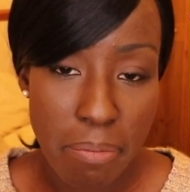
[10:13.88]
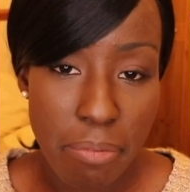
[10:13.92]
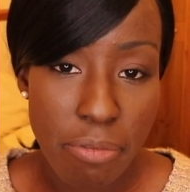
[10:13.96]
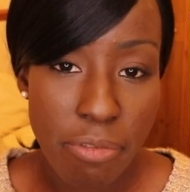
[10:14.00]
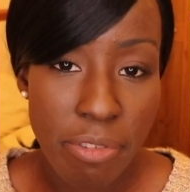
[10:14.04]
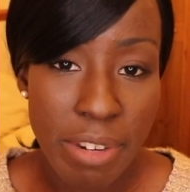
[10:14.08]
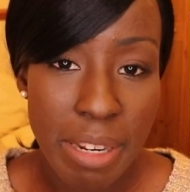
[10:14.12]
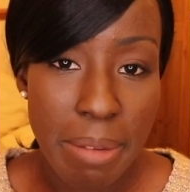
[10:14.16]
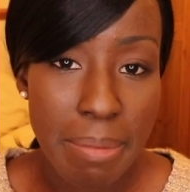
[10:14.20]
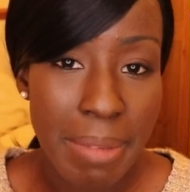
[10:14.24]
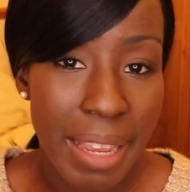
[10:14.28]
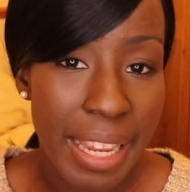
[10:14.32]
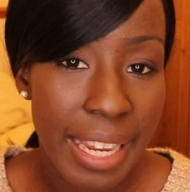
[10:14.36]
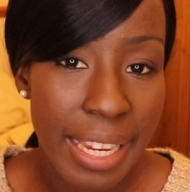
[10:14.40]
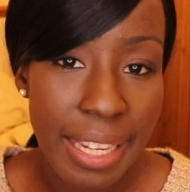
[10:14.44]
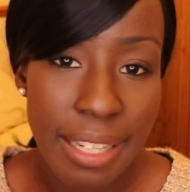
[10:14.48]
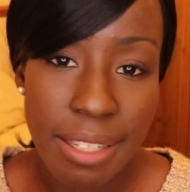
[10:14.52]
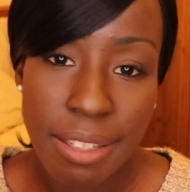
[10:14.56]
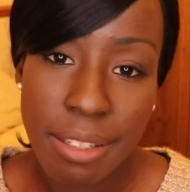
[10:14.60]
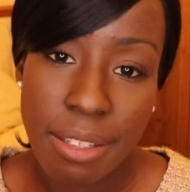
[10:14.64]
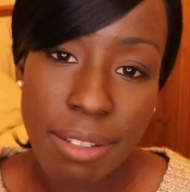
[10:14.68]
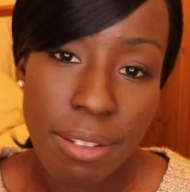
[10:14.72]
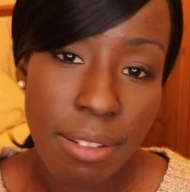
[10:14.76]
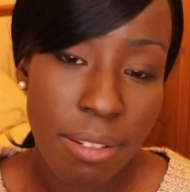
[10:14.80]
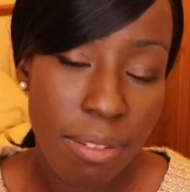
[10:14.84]

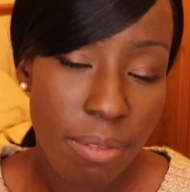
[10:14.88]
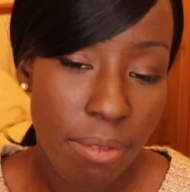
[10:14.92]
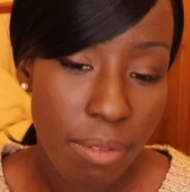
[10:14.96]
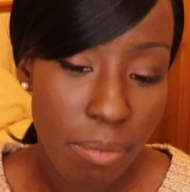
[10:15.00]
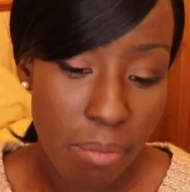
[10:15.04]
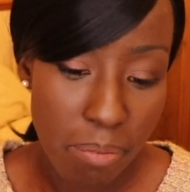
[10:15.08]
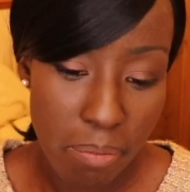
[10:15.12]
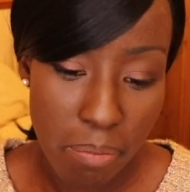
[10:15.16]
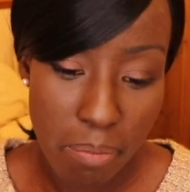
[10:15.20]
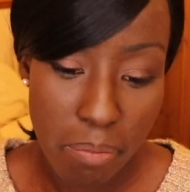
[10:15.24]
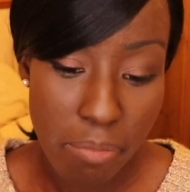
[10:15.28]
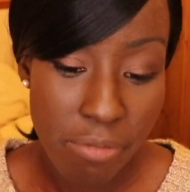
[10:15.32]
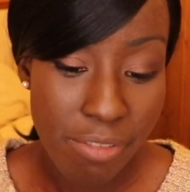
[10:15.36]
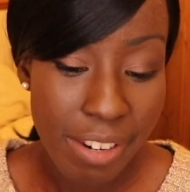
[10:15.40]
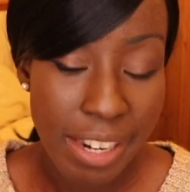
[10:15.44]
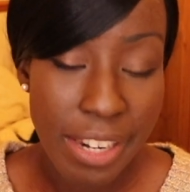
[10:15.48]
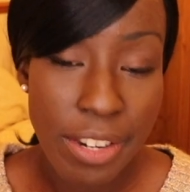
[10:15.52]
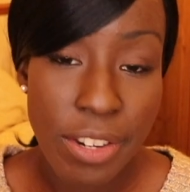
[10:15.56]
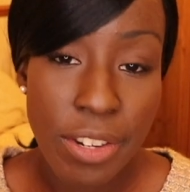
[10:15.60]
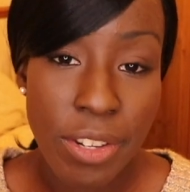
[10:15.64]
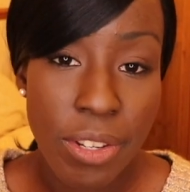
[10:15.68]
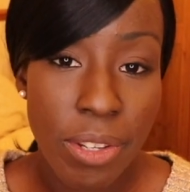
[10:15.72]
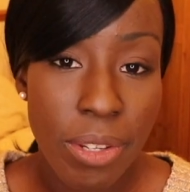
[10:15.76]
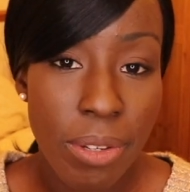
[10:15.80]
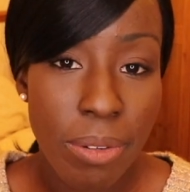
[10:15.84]
pre-made,
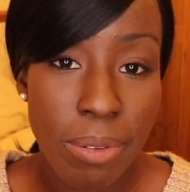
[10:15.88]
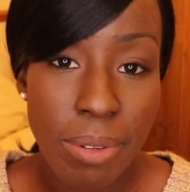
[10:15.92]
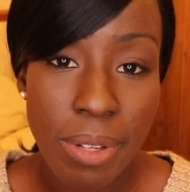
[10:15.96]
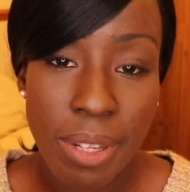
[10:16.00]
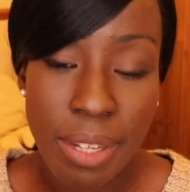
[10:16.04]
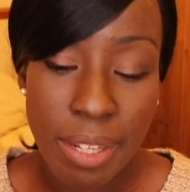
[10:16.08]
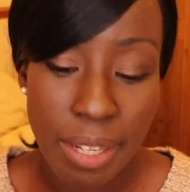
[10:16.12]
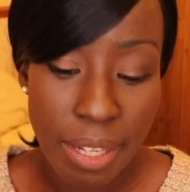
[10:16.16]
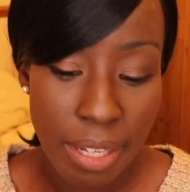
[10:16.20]
brand new.